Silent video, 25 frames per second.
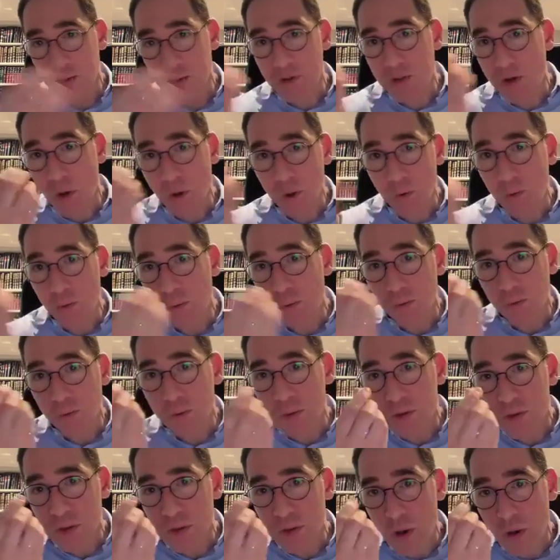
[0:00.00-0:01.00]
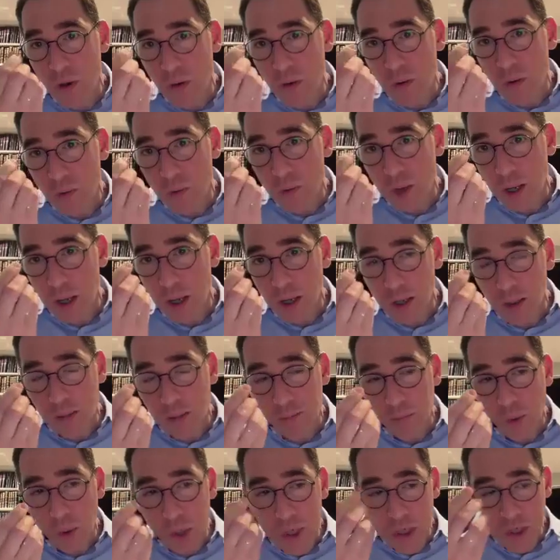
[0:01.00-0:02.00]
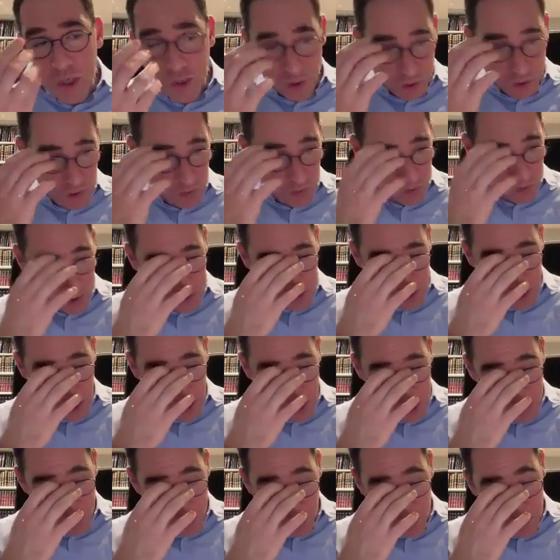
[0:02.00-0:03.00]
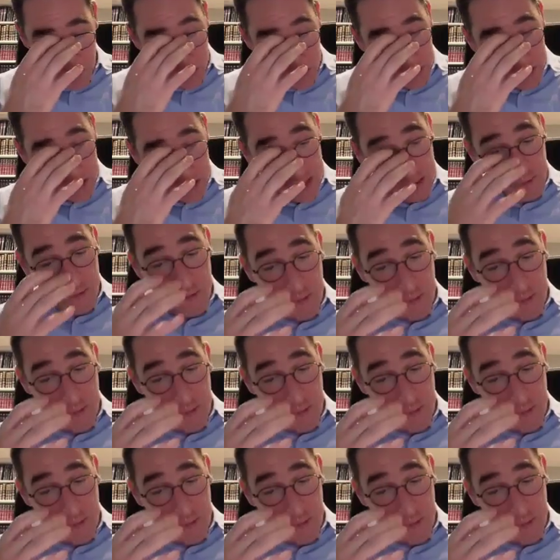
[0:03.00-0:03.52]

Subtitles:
There's no moisture to it anymore.